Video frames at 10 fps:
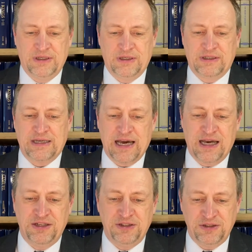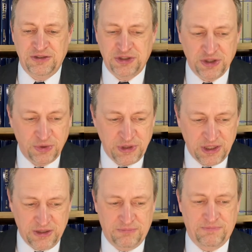God showed
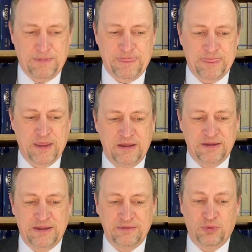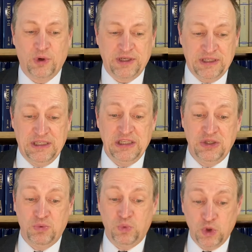him what he
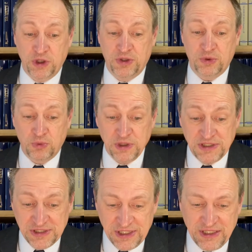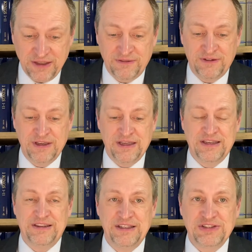would receive,
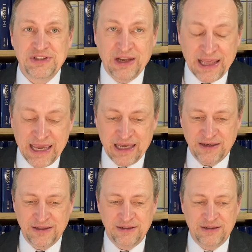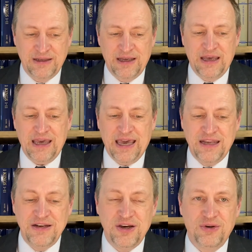this land.
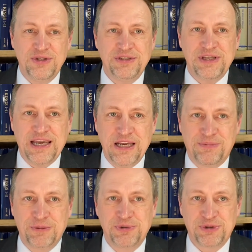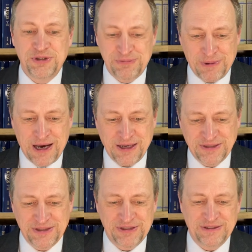And notice Abram's response.